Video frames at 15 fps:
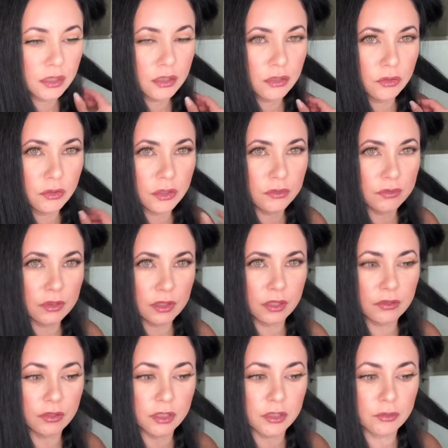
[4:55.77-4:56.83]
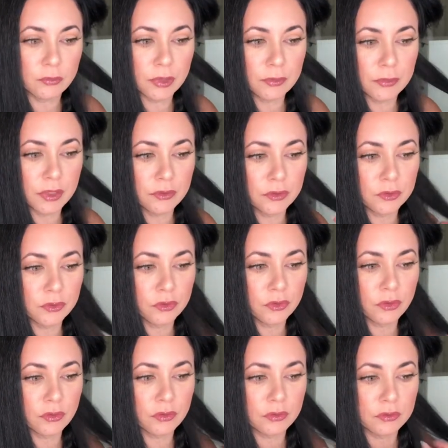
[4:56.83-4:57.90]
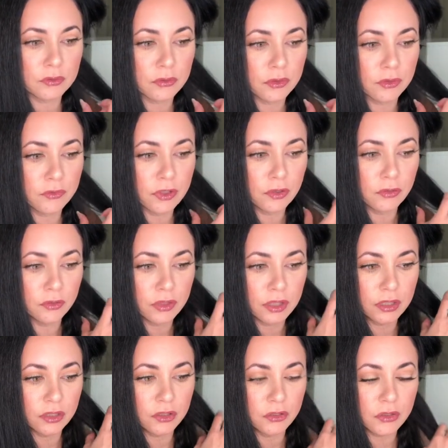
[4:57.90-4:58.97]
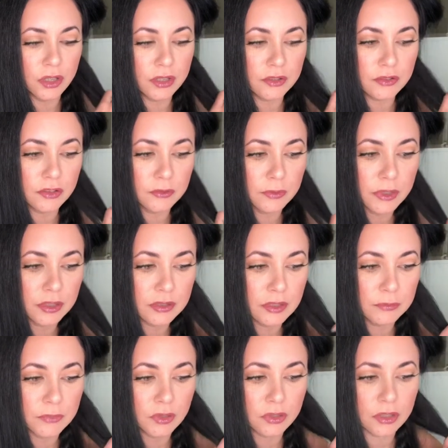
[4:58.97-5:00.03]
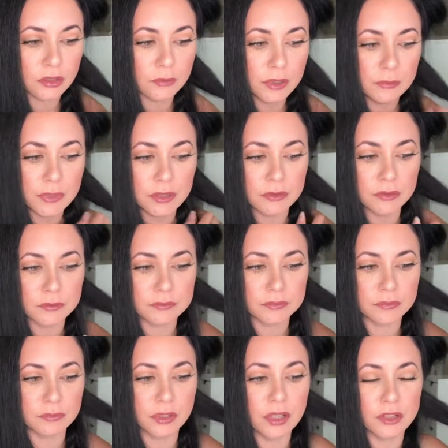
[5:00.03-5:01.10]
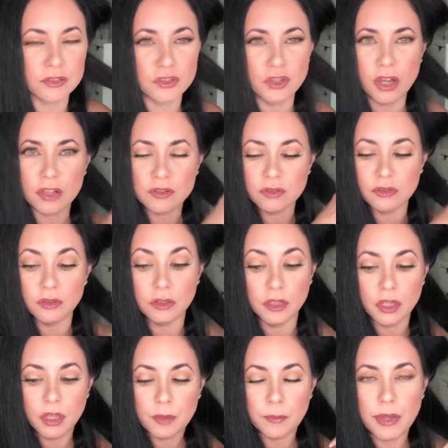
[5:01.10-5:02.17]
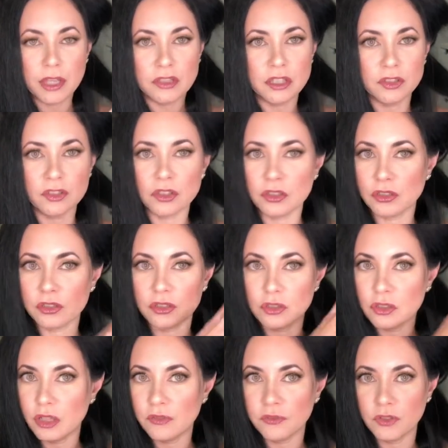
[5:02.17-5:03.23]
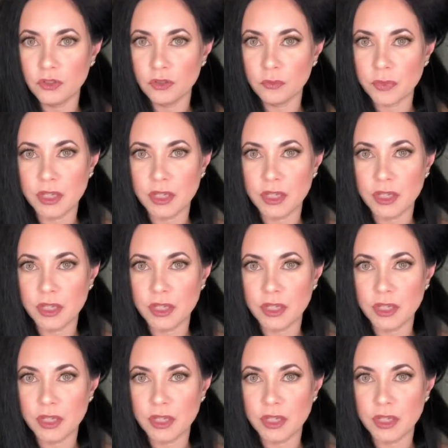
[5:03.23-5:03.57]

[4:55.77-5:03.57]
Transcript: look down here in my mirror. So if I don't look at you guys, it's because I'm looking at my mirror. Plus, you have to pay attention, because if you don't pay